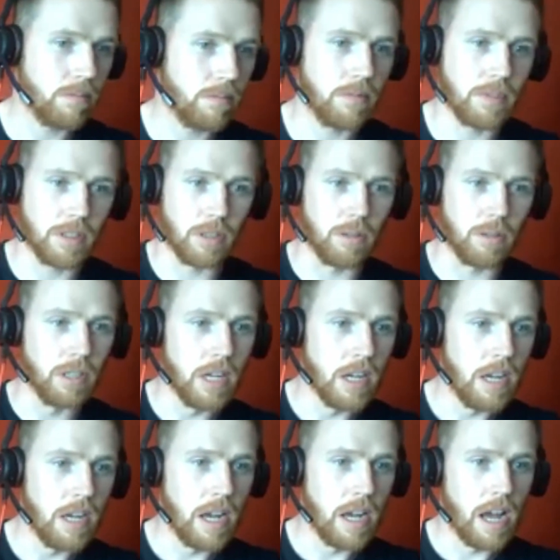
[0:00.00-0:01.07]
You know,
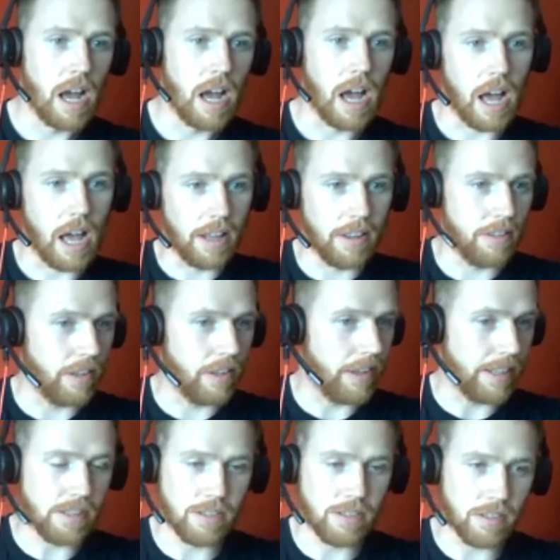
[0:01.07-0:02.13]
and
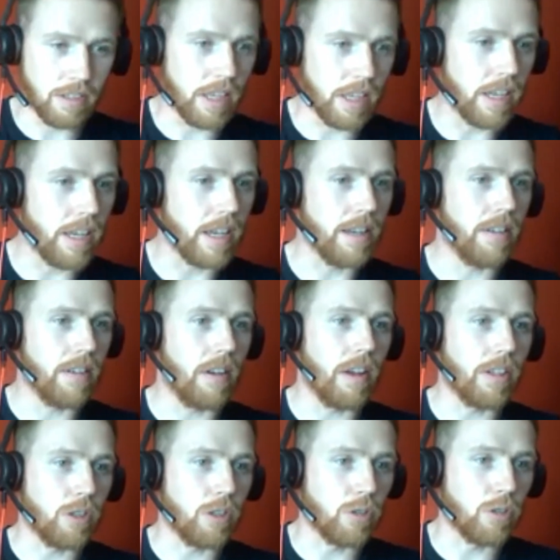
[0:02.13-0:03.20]
it's
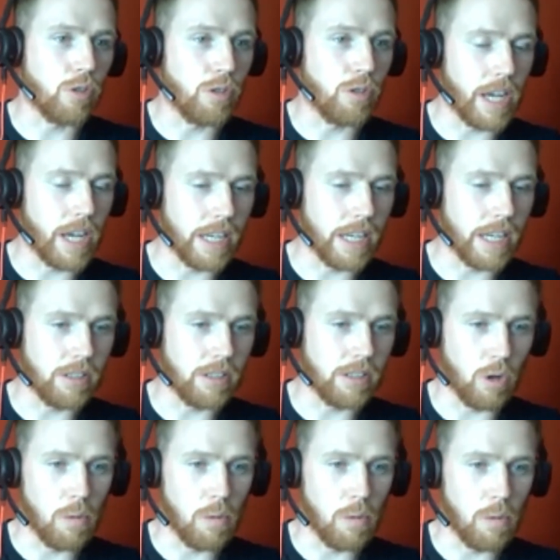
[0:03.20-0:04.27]
it just creates
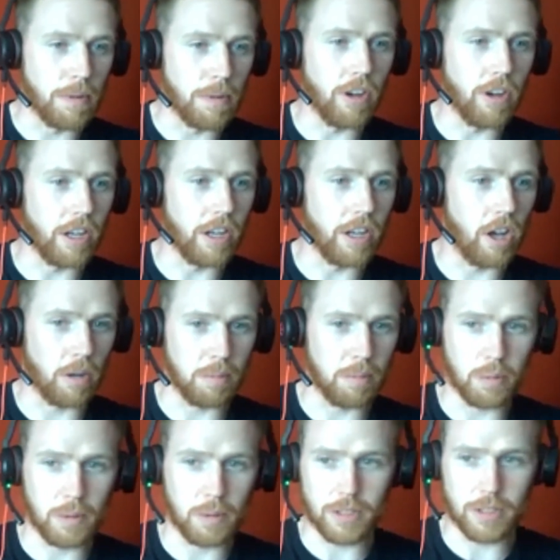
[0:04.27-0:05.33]
open dialogue
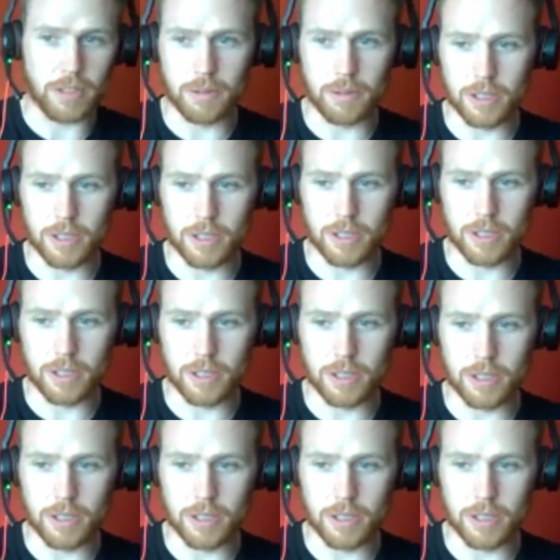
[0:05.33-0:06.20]
between you and this person.